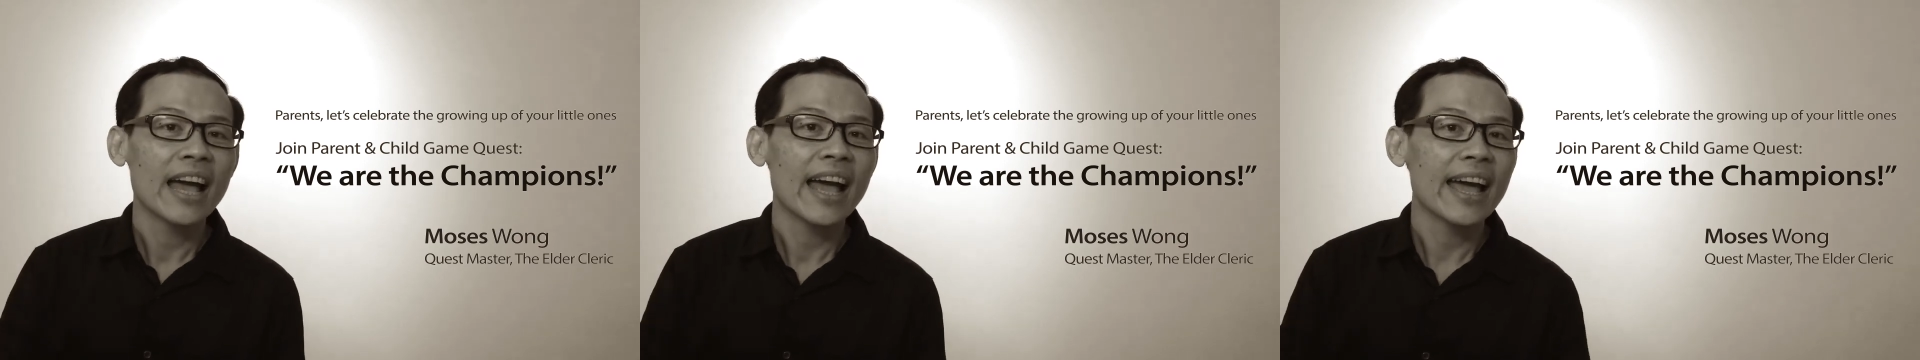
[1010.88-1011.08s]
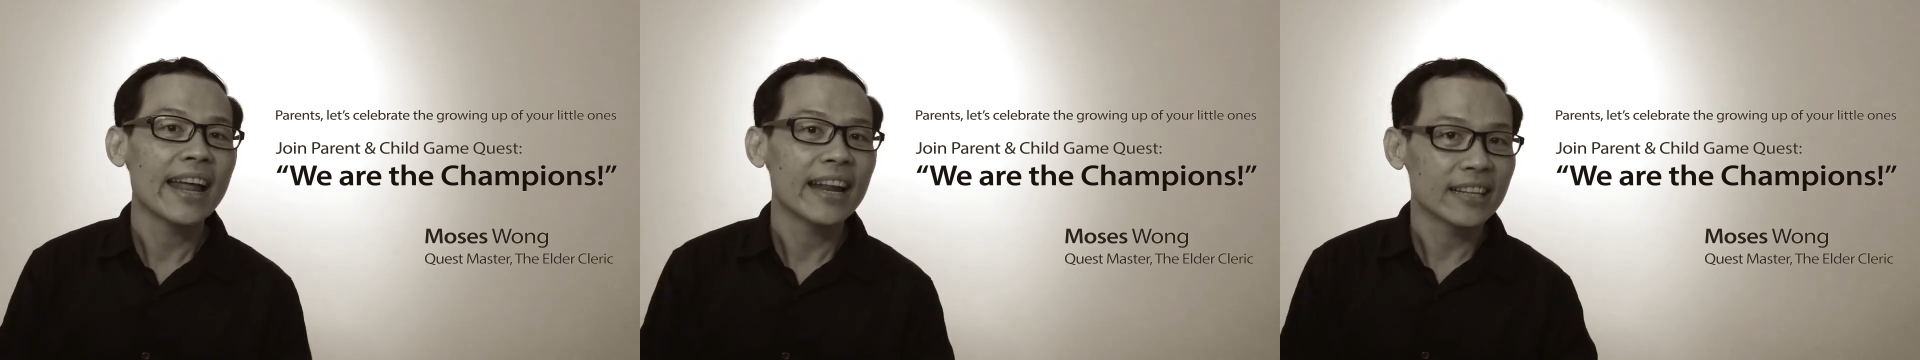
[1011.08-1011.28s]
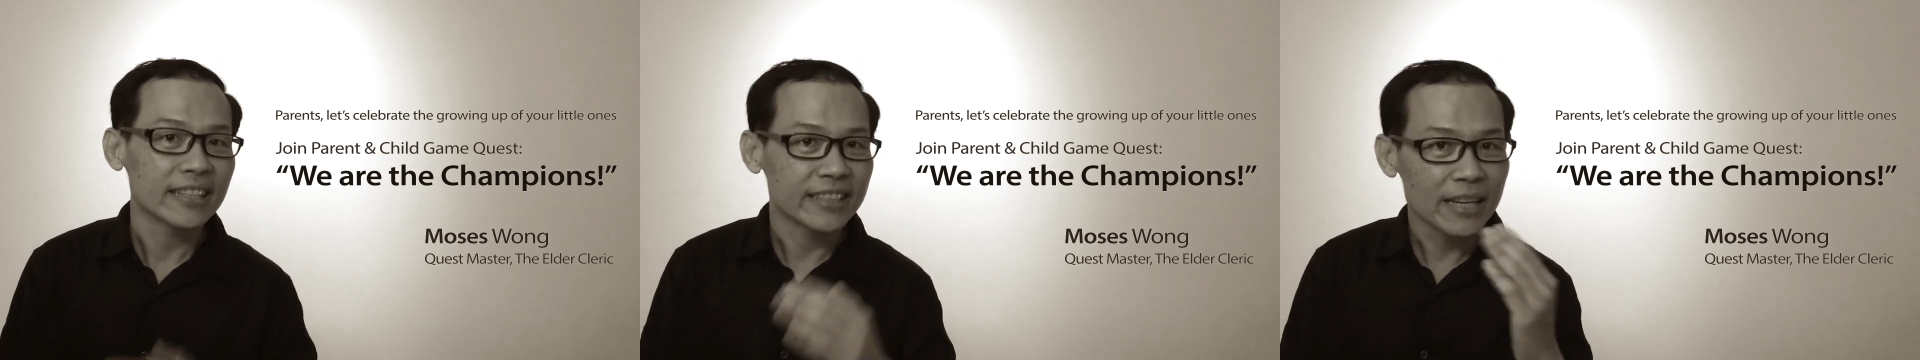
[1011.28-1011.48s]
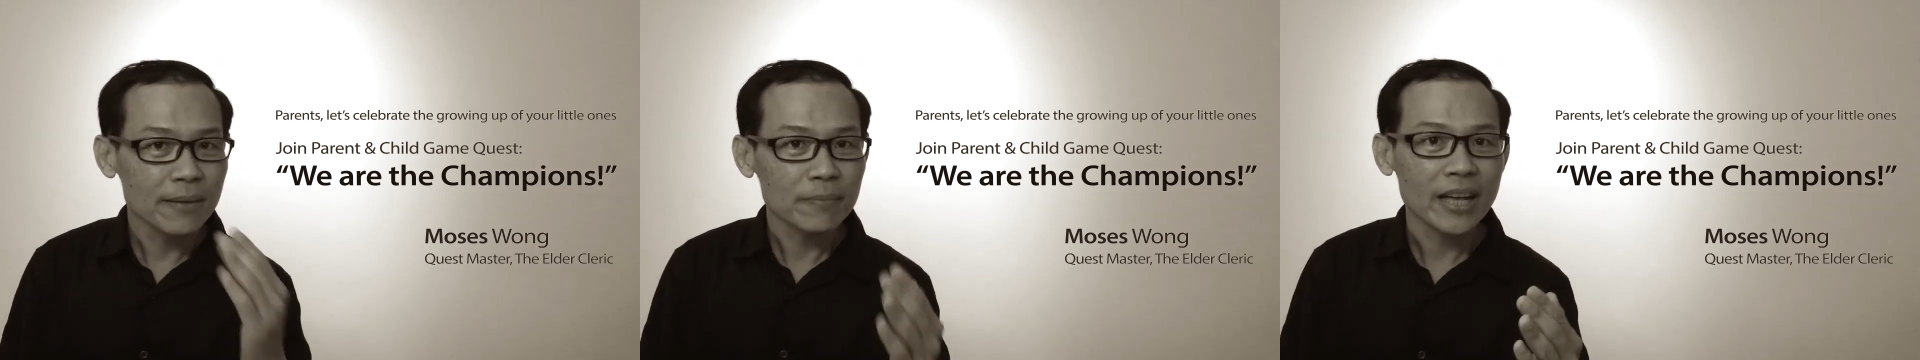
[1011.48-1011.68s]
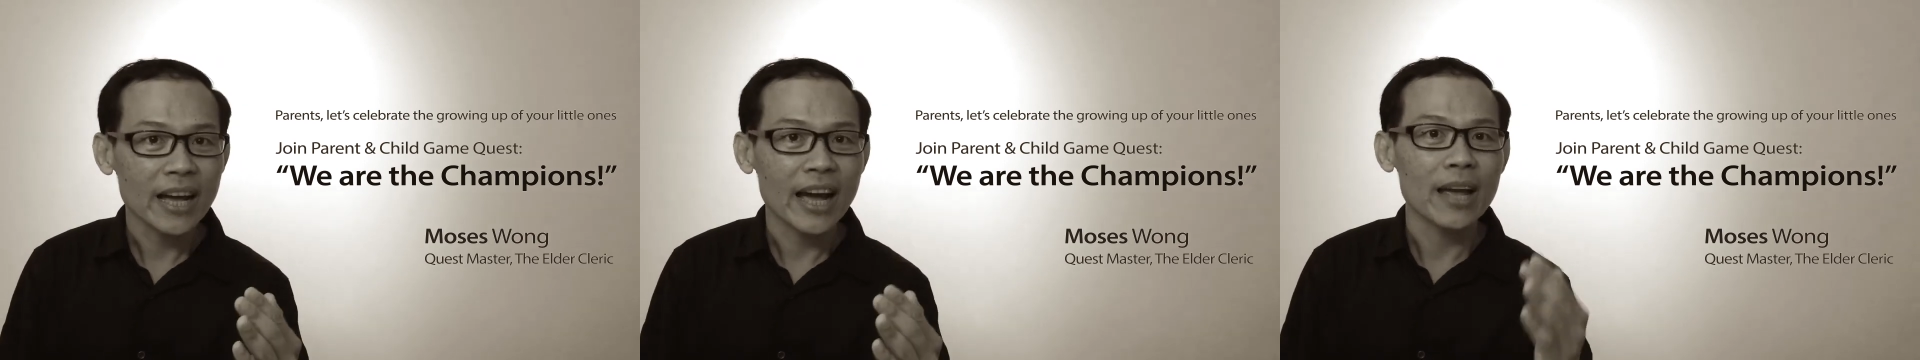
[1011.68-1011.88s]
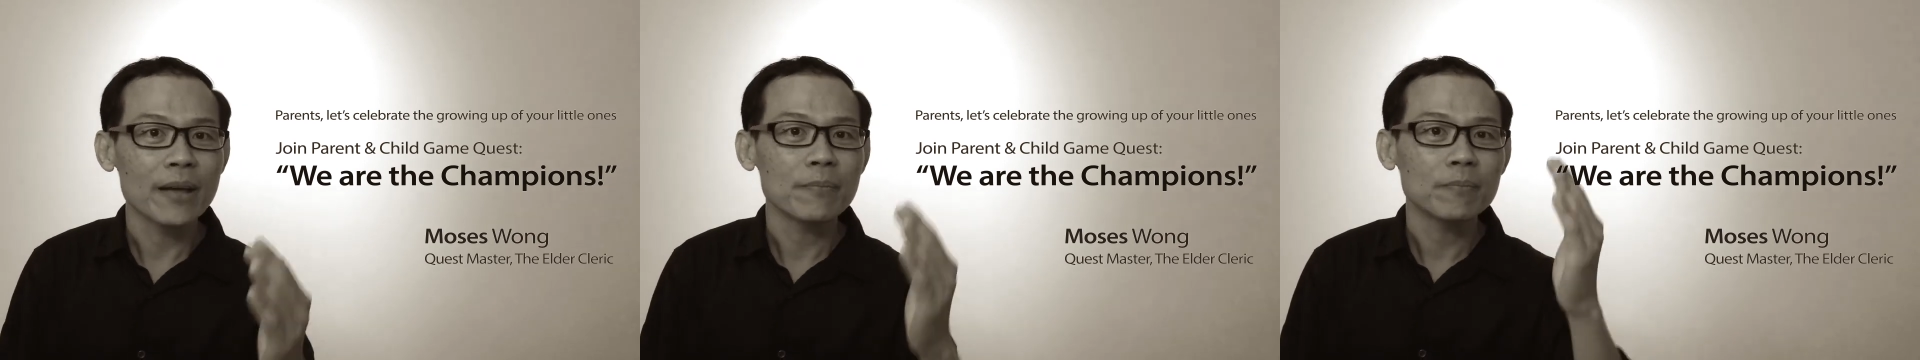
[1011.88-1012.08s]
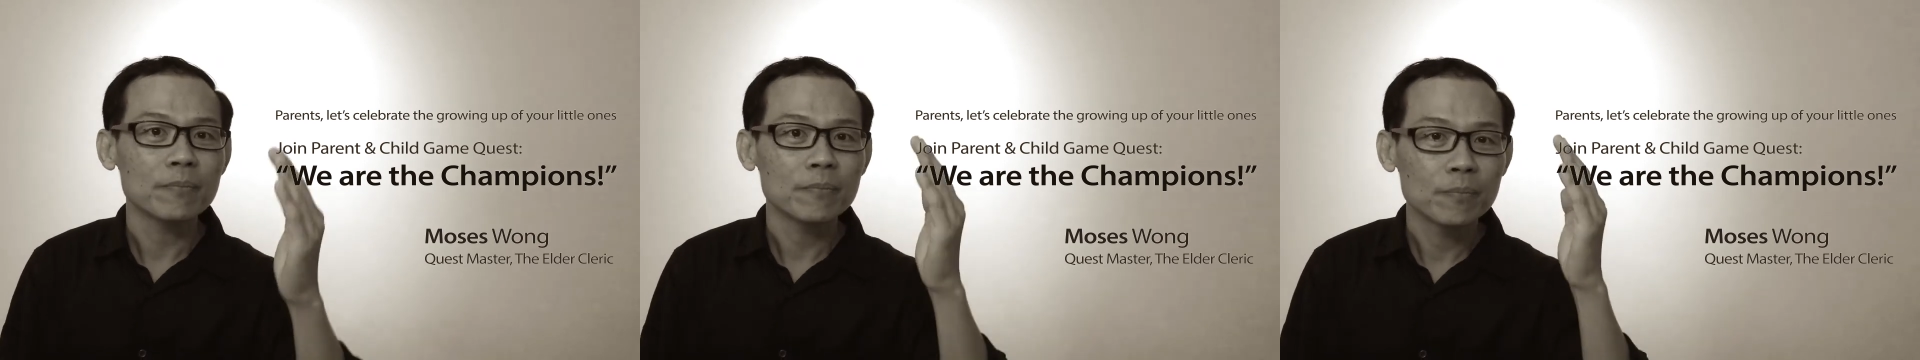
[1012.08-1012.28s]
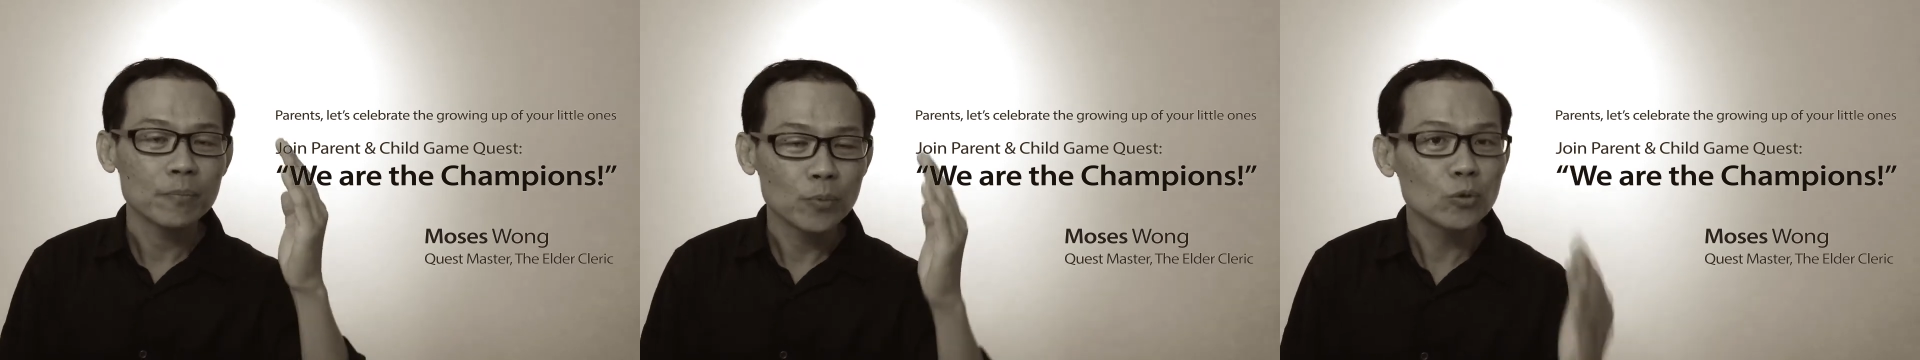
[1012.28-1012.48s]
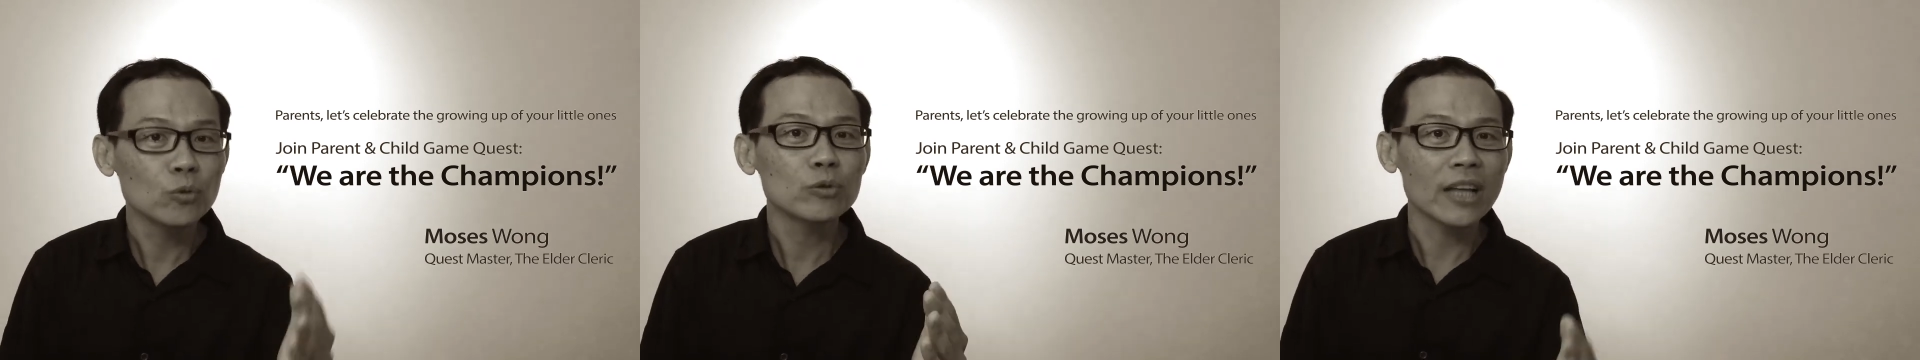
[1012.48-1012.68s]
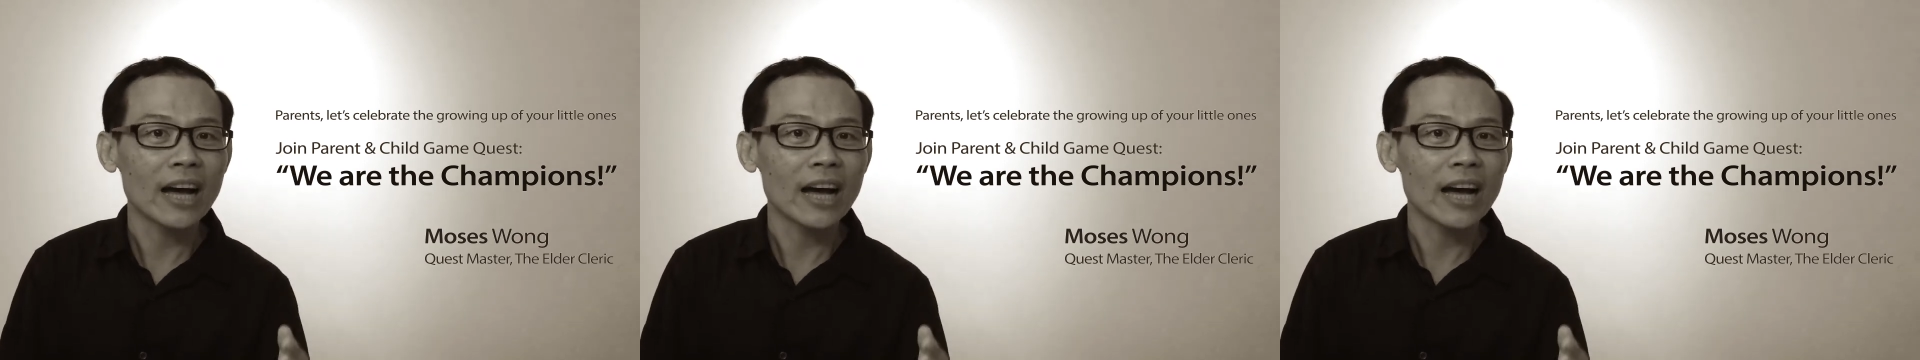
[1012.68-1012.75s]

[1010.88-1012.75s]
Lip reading: and at the same time pull